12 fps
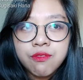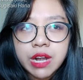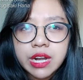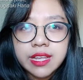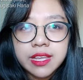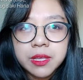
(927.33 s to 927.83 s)

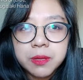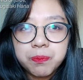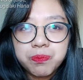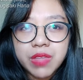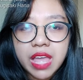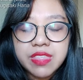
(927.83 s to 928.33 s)
very,
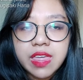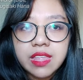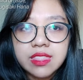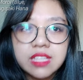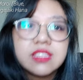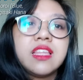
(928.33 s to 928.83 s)
I
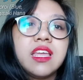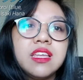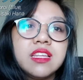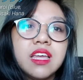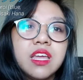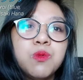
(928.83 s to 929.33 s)
think that
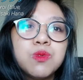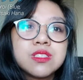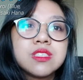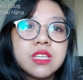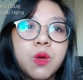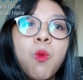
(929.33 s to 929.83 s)
it
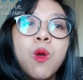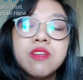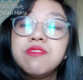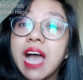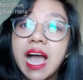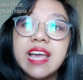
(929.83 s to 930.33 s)
was
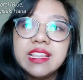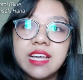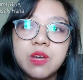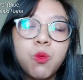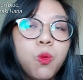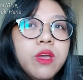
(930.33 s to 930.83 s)
one of the
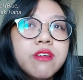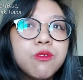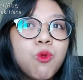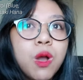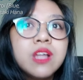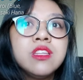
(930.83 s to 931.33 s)

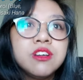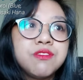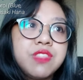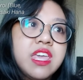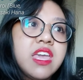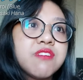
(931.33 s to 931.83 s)
highlight, one
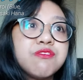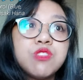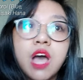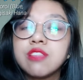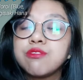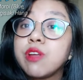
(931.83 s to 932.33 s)
of the, if
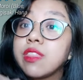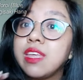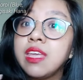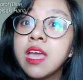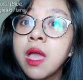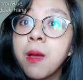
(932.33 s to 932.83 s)
not for
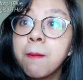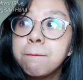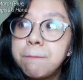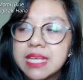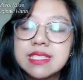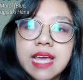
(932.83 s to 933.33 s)
the
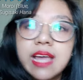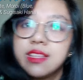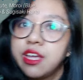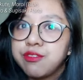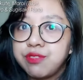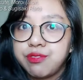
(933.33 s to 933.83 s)
best
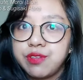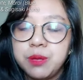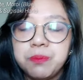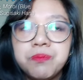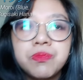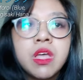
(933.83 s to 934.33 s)
highlight of the
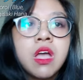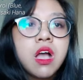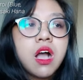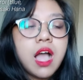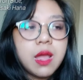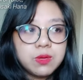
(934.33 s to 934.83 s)
film,
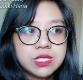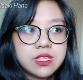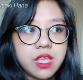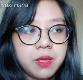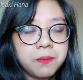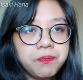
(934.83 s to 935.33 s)
I would
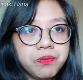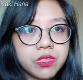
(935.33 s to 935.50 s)
say.